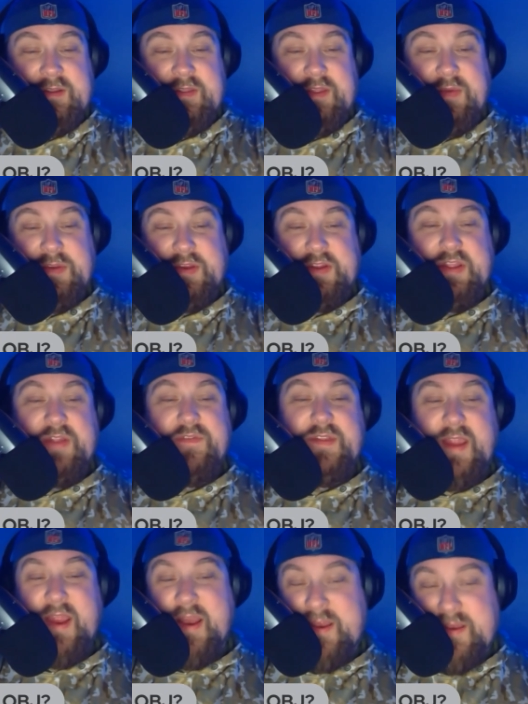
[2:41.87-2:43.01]
Then he went to Cleveland
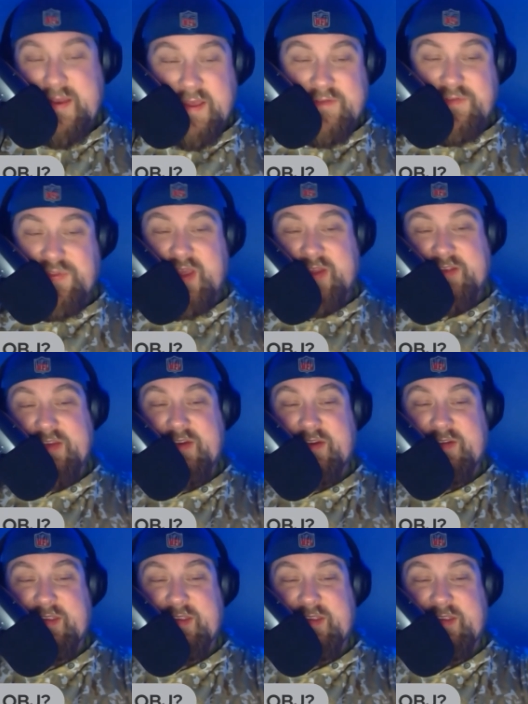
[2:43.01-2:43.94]
and had another 1000 yard